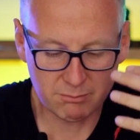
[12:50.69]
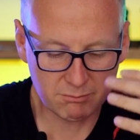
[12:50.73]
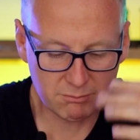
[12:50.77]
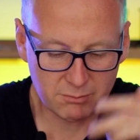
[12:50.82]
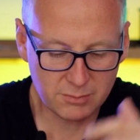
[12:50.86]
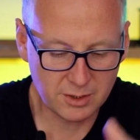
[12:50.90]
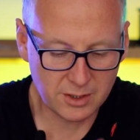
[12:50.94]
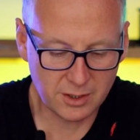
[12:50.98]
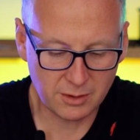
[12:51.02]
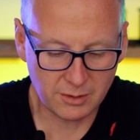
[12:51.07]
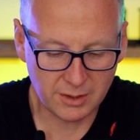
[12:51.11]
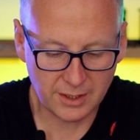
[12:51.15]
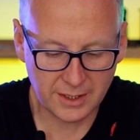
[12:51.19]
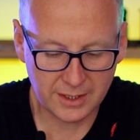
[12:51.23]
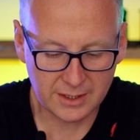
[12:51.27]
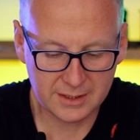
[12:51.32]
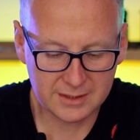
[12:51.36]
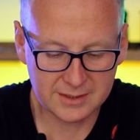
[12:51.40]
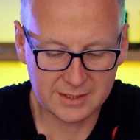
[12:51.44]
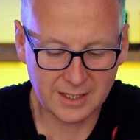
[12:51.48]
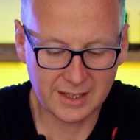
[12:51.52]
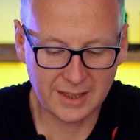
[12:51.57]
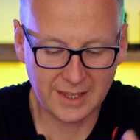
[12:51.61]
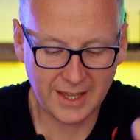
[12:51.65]
like
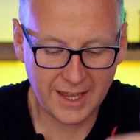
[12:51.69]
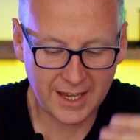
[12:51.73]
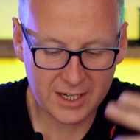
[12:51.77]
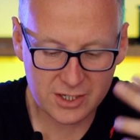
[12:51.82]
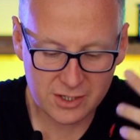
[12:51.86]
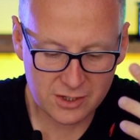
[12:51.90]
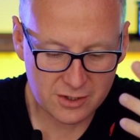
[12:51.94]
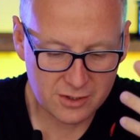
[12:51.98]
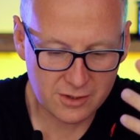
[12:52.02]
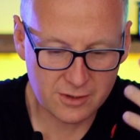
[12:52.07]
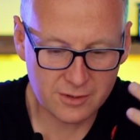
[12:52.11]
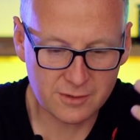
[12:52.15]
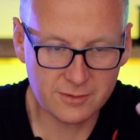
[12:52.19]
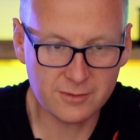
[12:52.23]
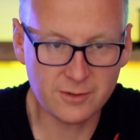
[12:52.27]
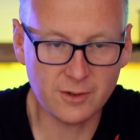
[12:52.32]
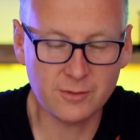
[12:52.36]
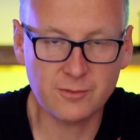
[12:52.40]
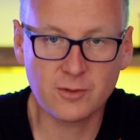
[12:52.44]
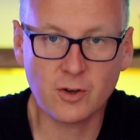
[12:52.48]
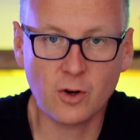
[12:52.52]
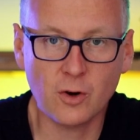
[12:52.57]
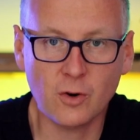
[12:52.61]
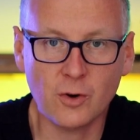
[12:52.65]
selection
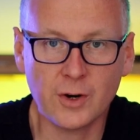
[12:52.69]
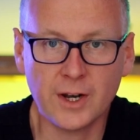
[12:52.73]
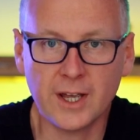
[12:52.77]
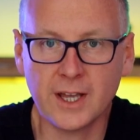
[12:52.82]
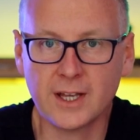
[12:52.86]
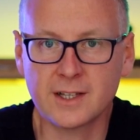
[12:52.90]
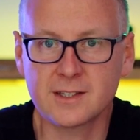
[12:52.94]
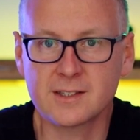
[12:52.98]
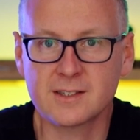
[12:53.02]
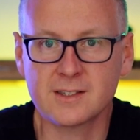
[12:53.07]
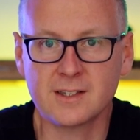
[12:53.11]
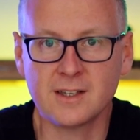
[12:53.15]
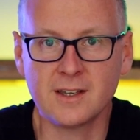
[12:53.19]
of codecs